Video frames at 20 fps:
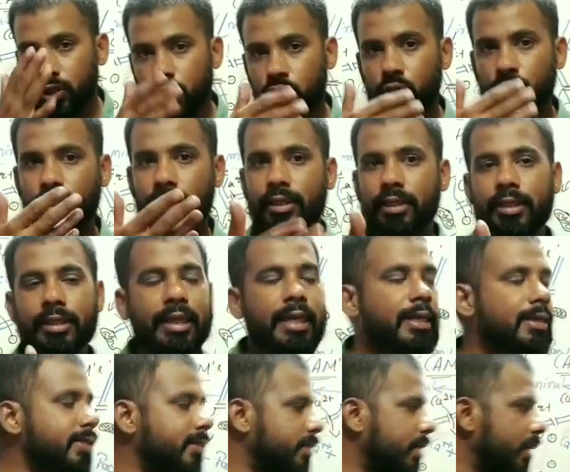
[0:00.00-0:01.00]
So in the
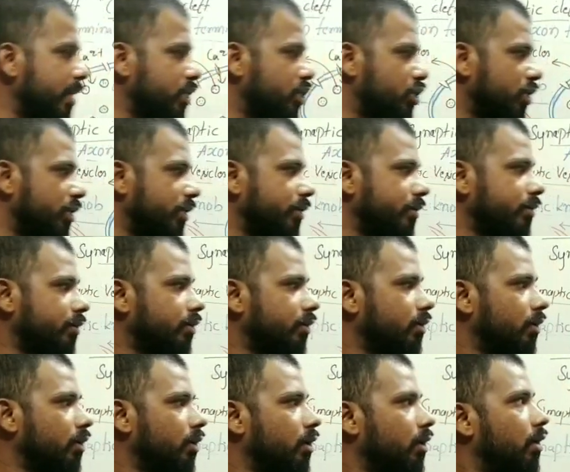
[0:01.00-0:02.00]
next lecture,
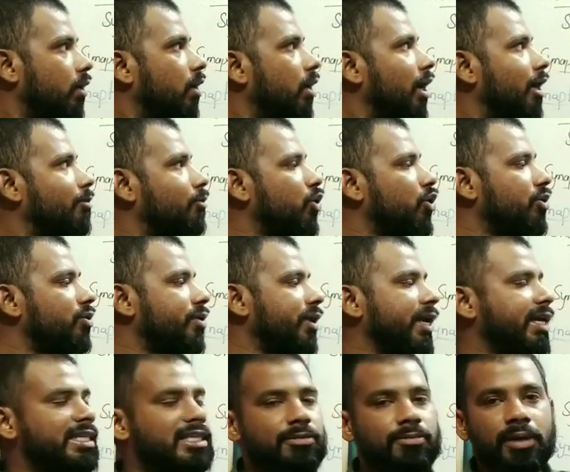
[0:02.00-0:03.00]
I am going
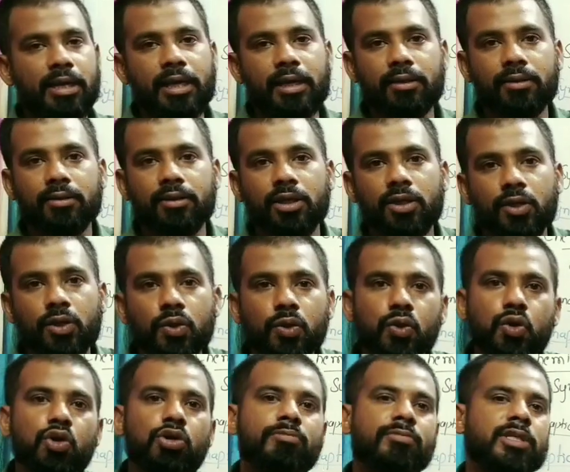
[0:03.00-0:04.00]
to explain the
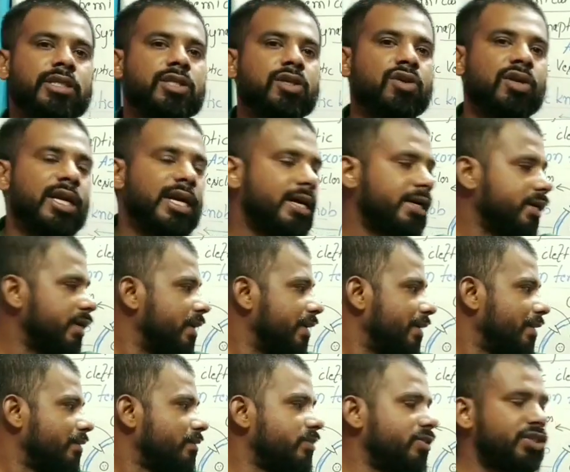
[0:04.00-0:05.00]
neuromuscular
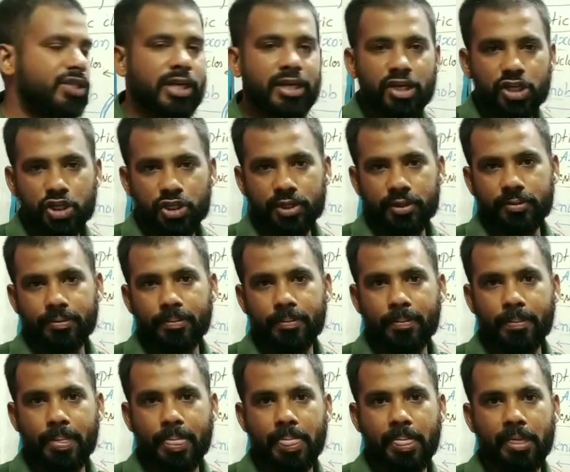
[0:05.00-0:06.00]

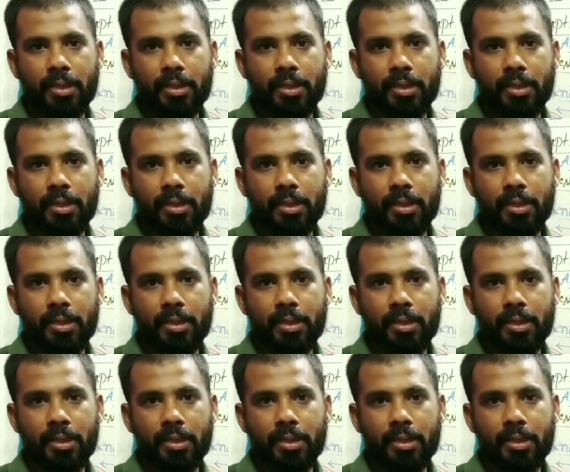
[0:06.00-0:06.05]
junction